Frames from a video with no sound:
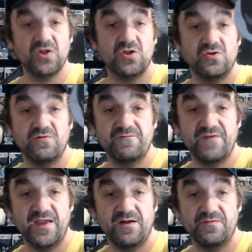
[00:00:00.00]
You
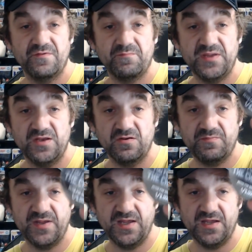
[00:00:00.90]
found Peter
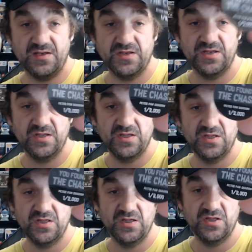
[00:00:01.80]
Pan's
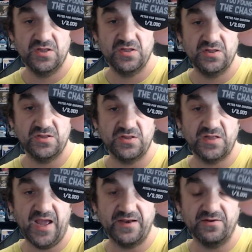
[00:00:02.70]

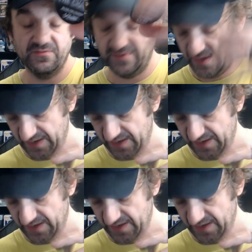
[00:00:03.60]
shadow.